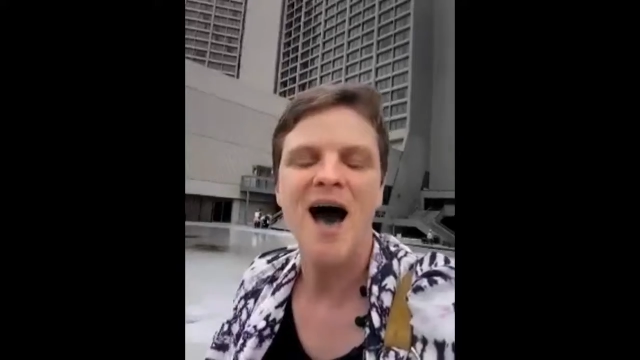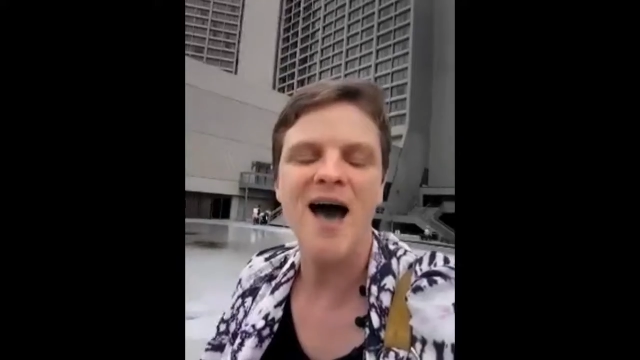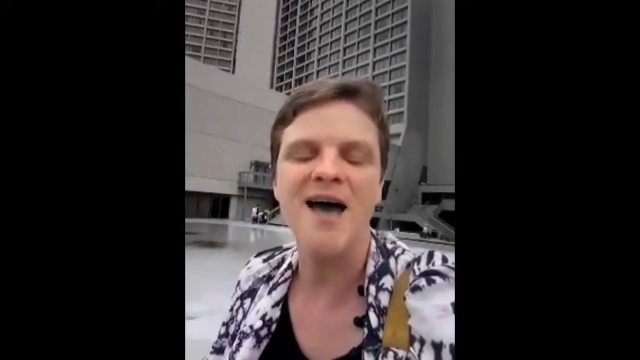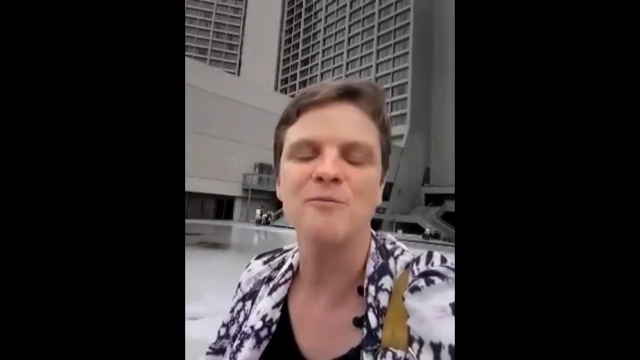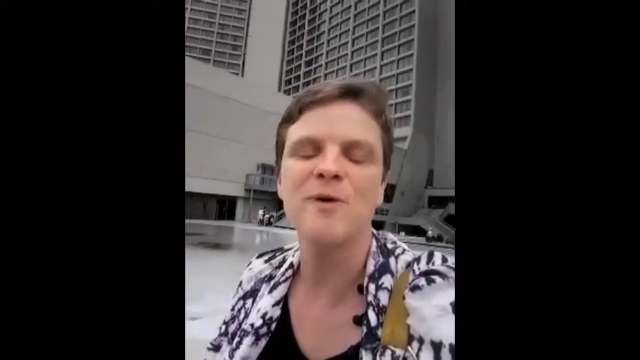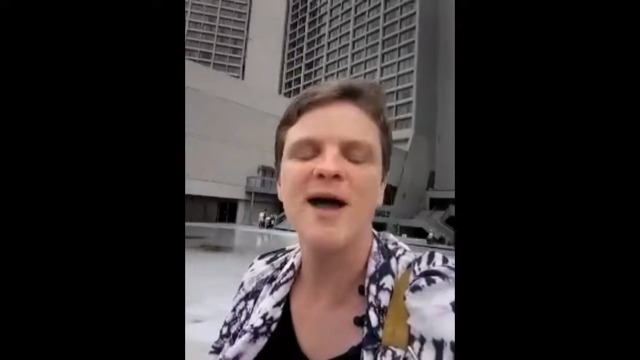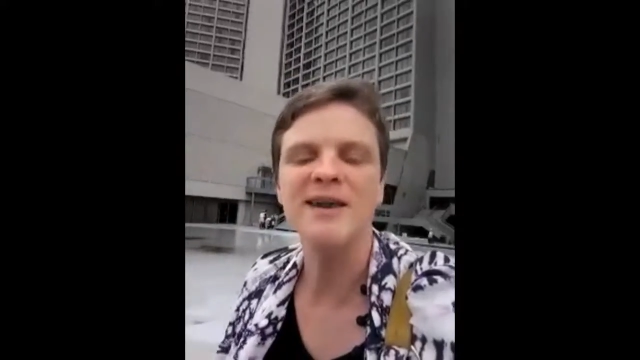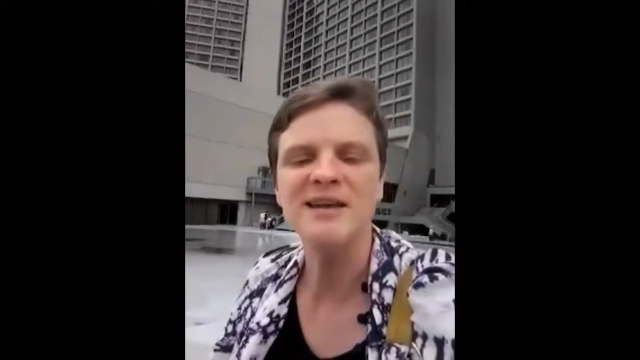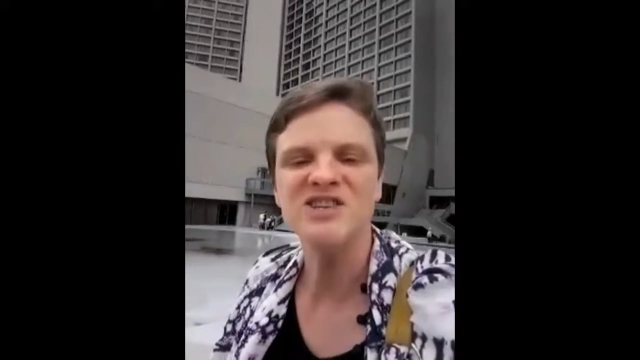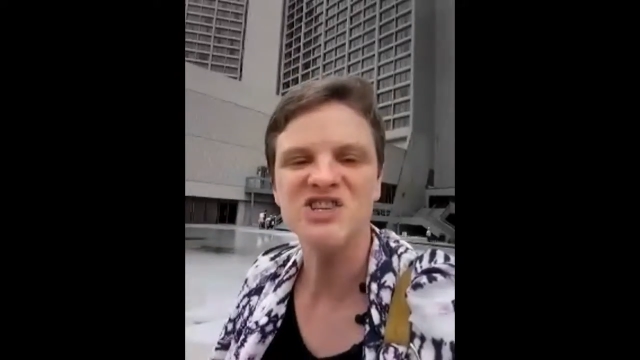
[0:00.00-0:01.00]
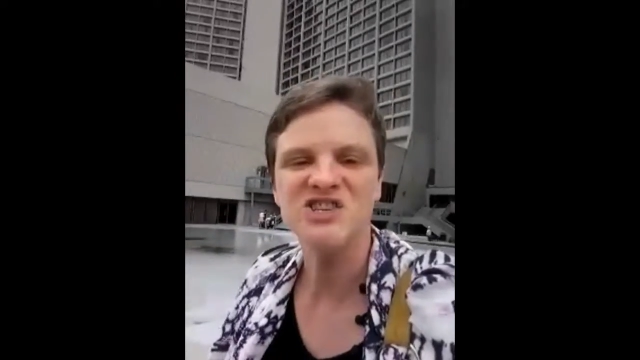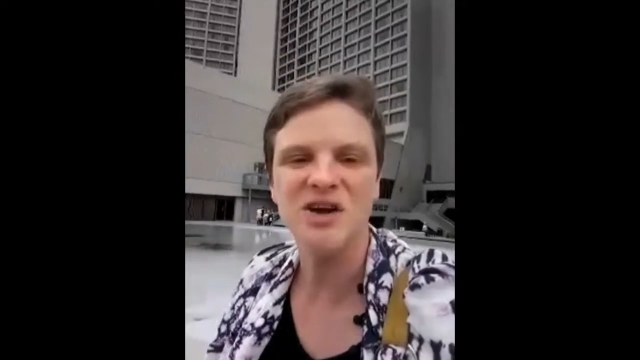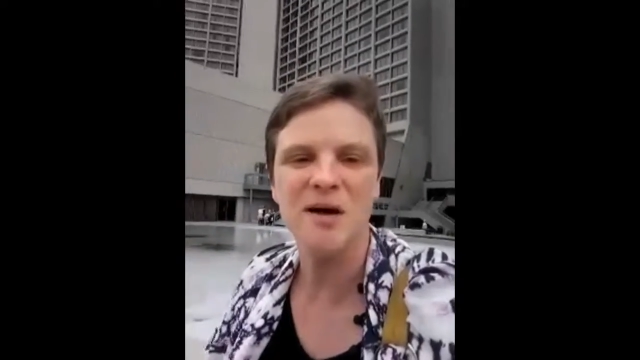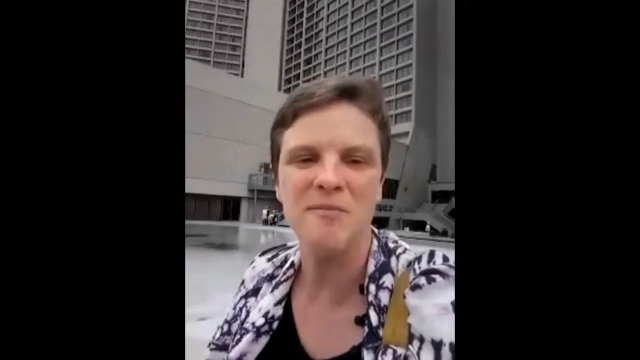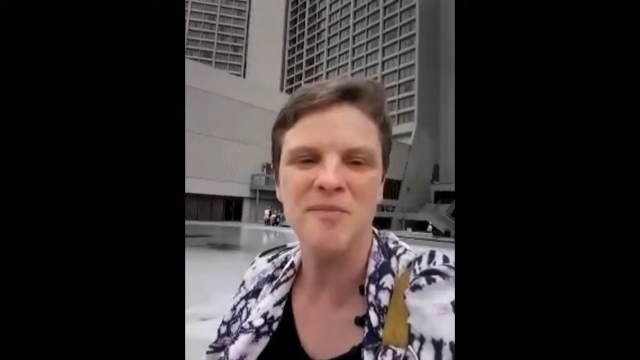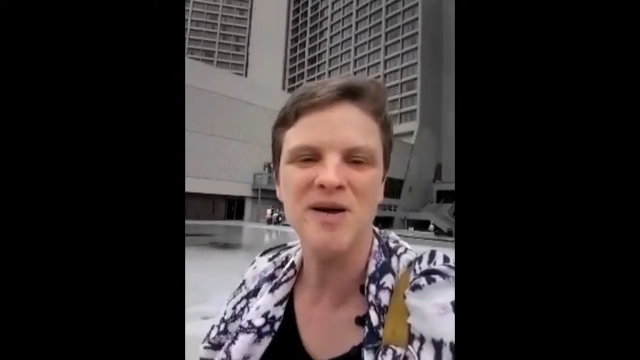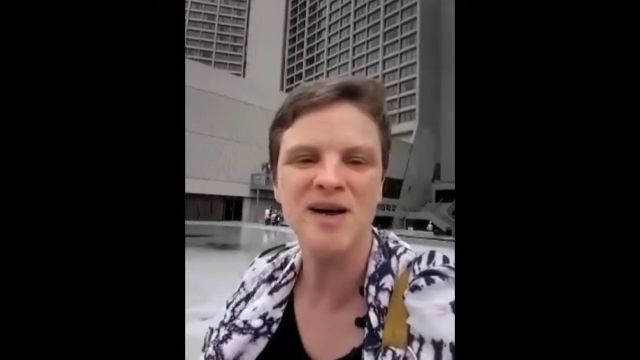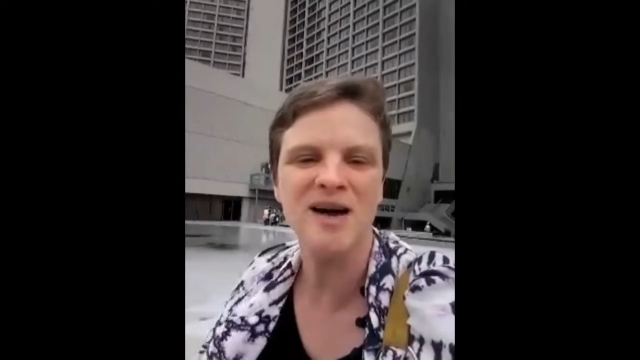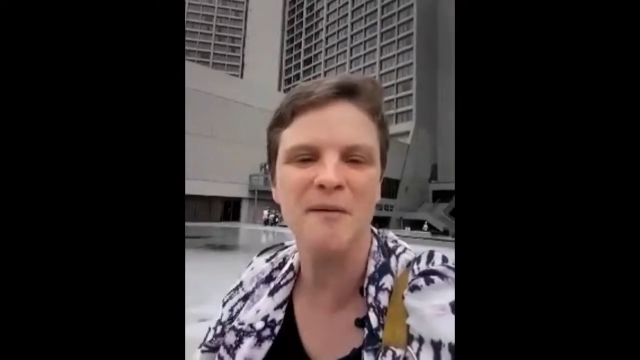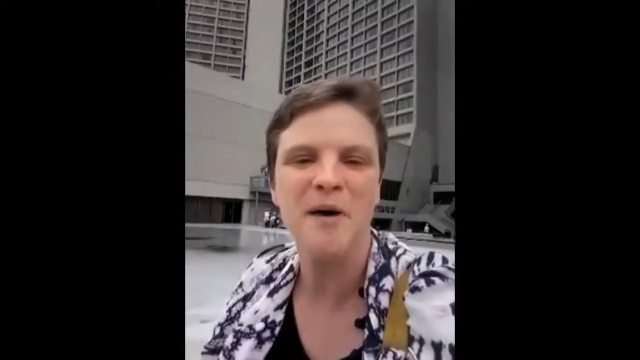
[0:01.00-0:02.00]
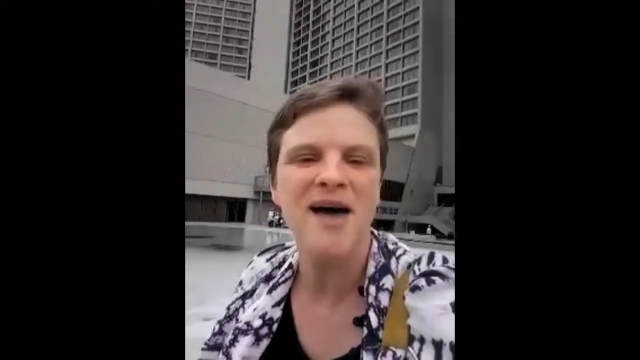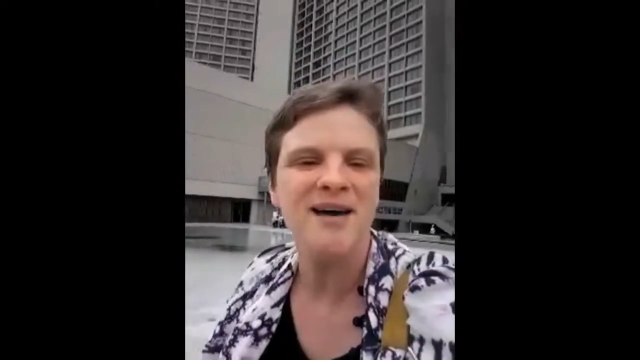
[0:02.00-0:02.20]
I ran into some uh,